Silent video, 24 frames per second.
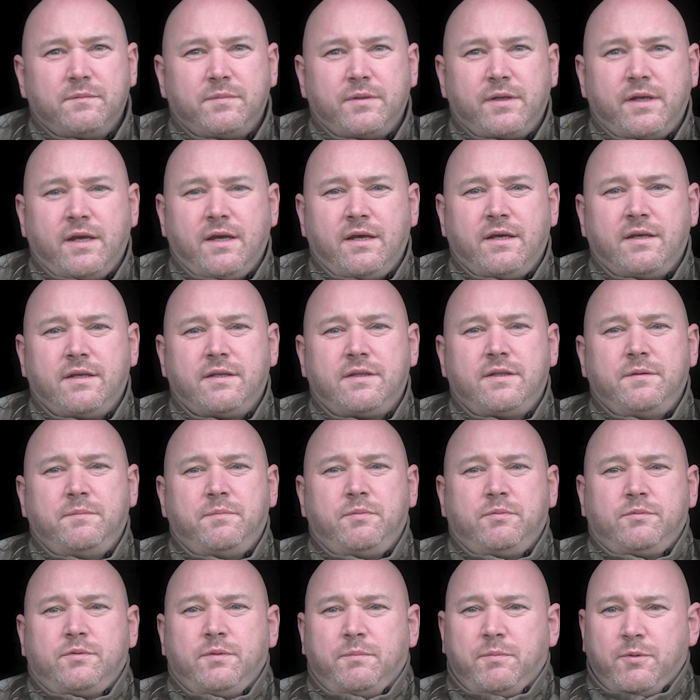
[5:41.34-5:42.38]
But yeah, the
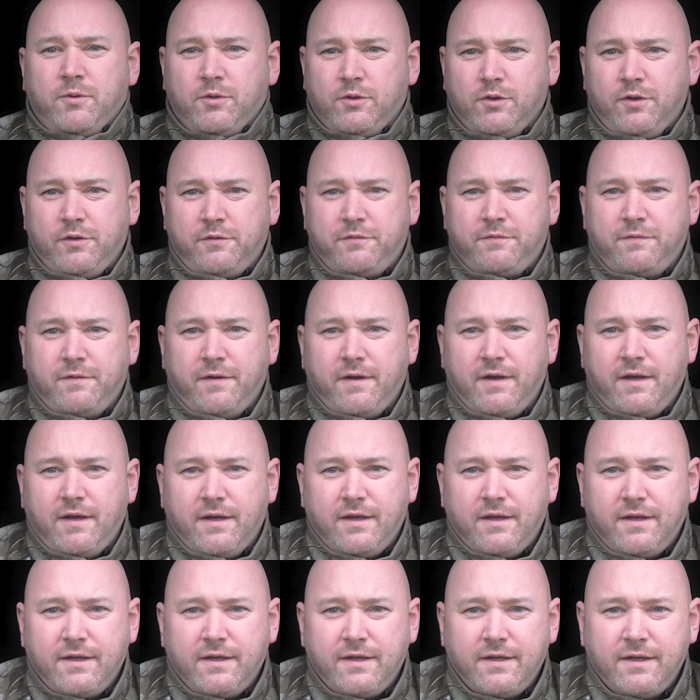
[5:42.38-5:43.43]
board life,
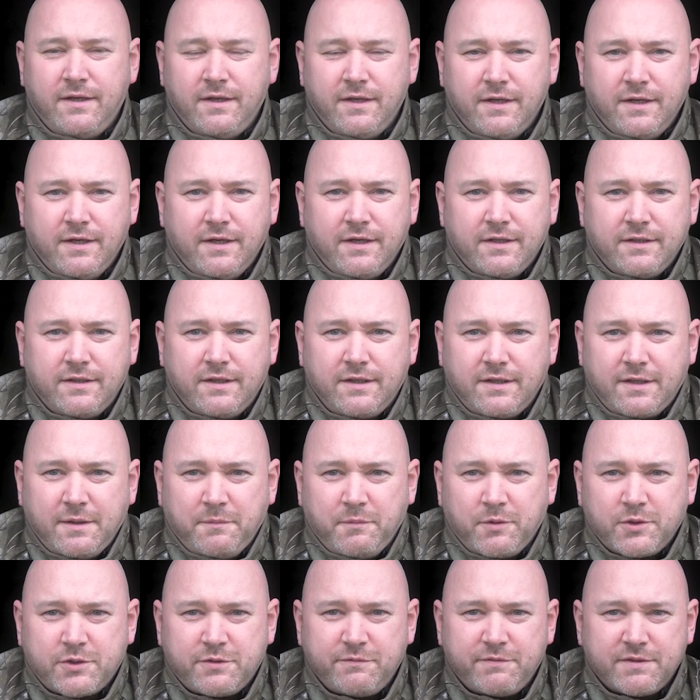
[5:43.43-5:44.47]
didn't
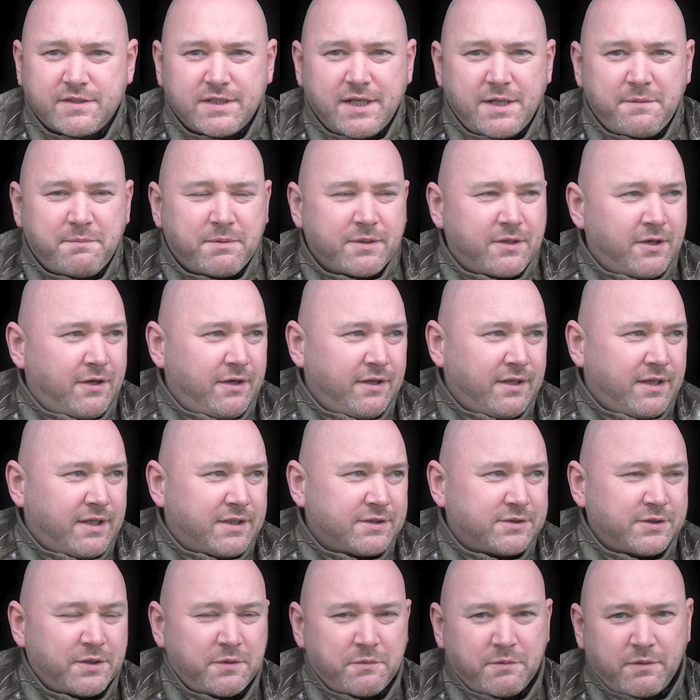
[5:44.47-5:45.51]
get much of a sleep at all
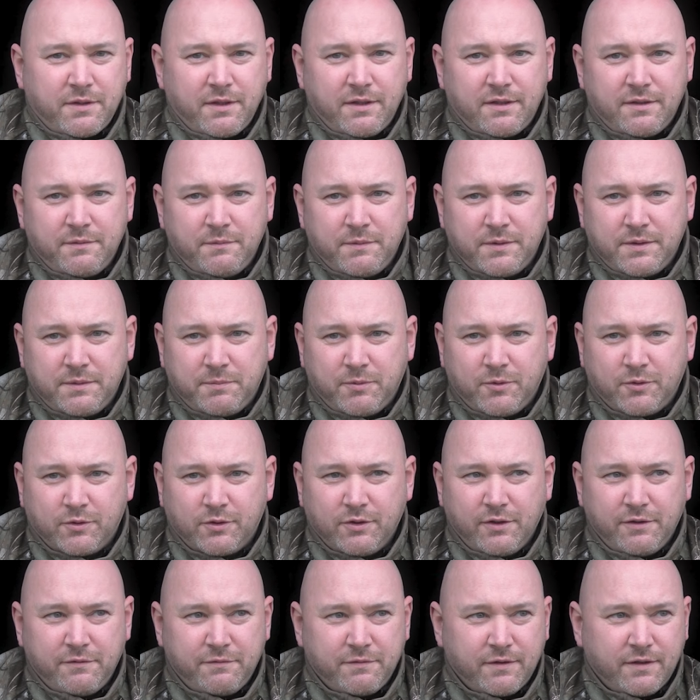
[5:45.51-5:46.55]
last night with the board
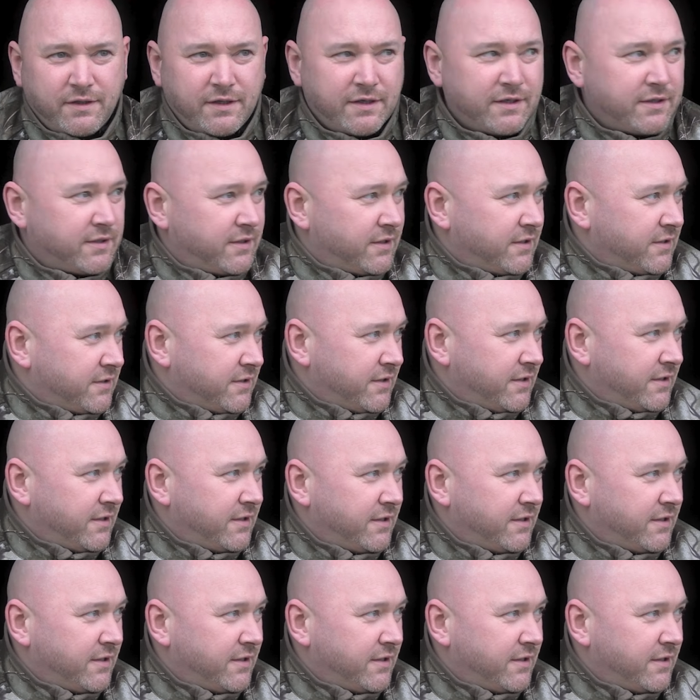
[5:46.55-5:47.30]
life on here,